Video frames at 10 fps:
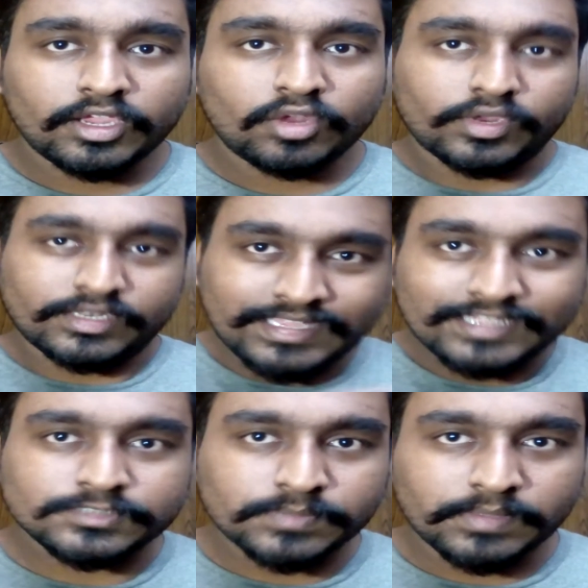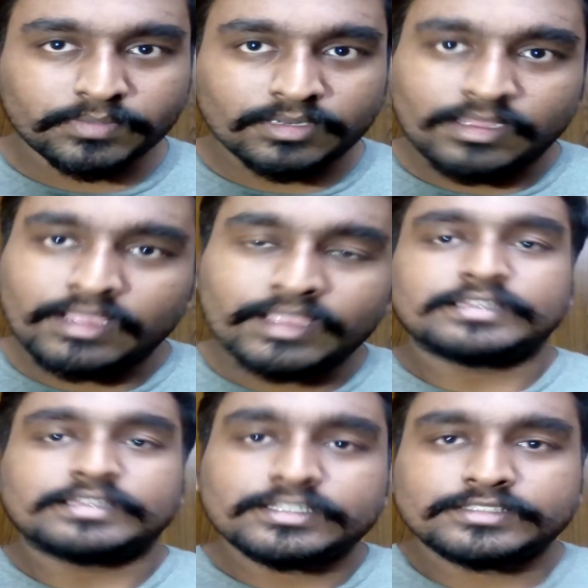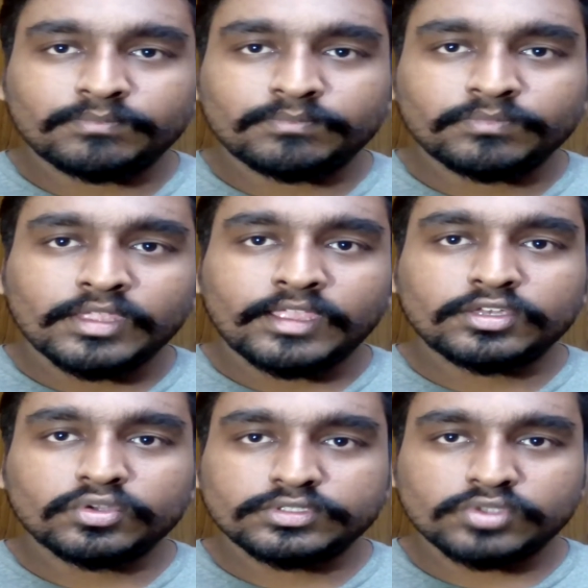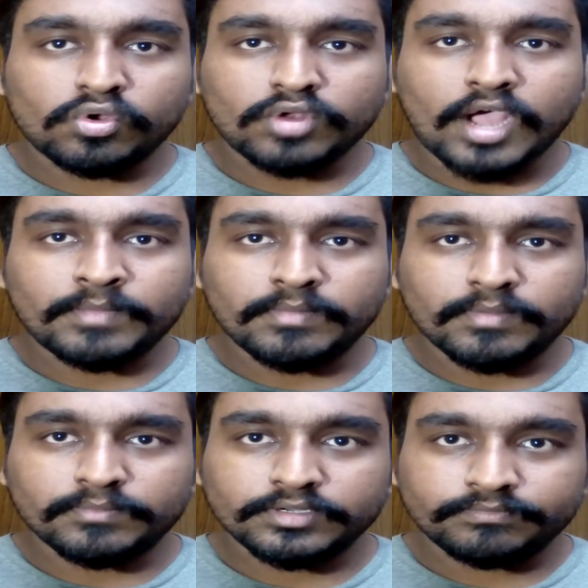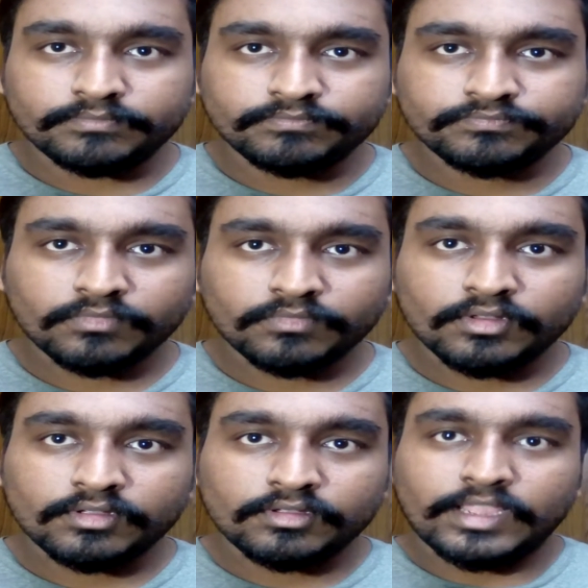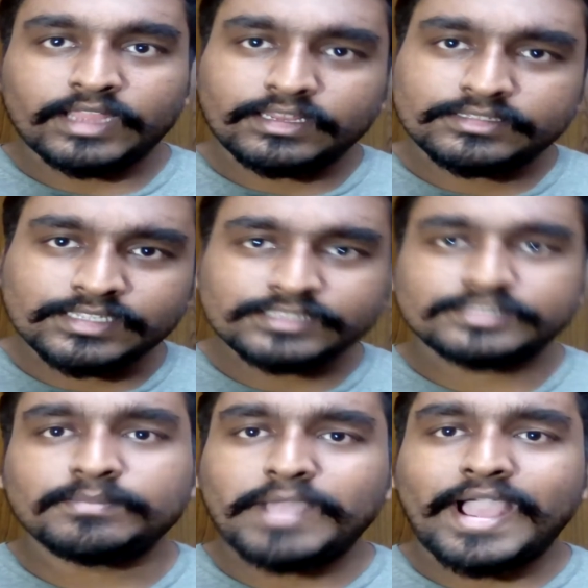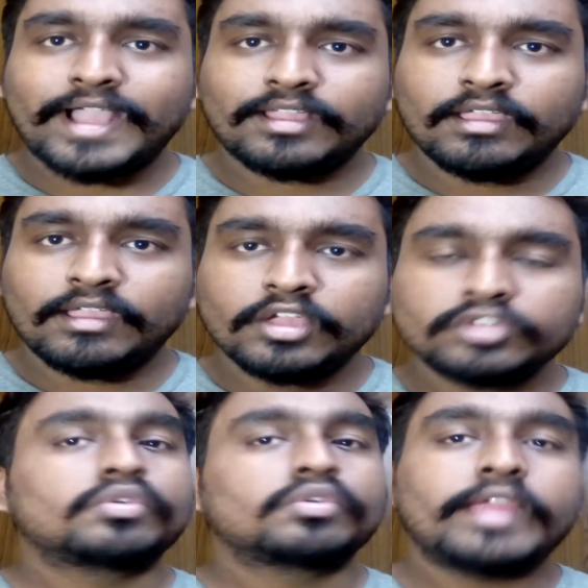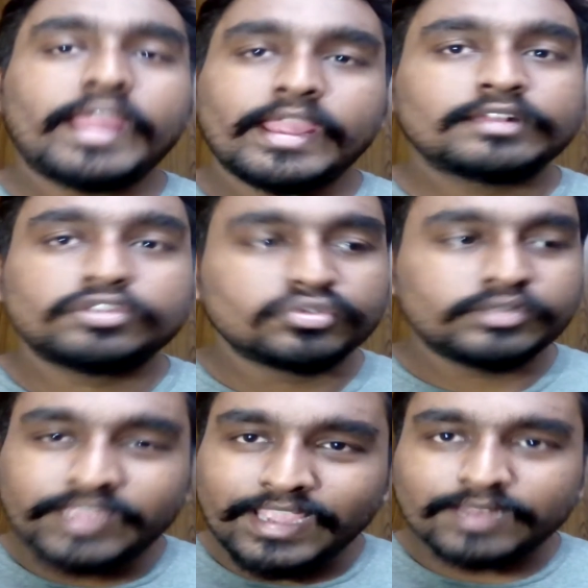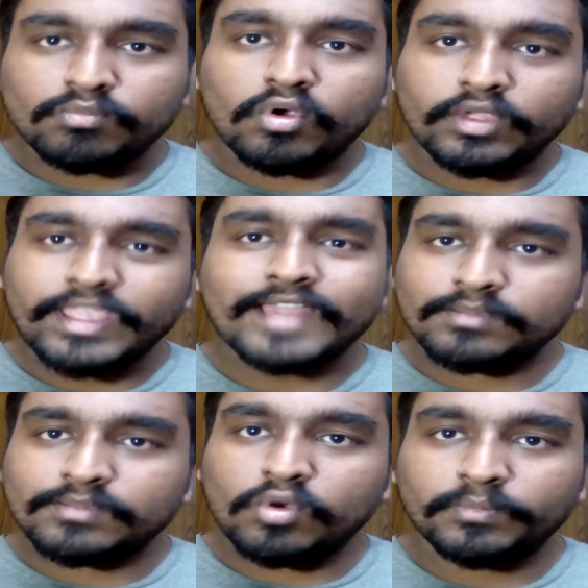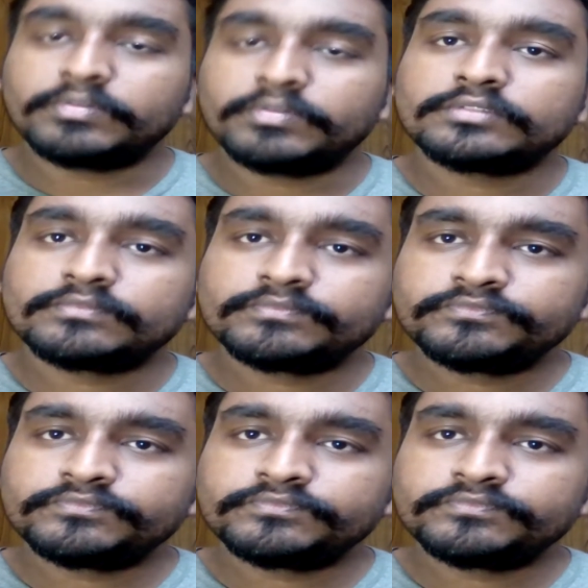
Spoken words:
It kills people, it turns them into its own army member, and it sends them back to gather more people.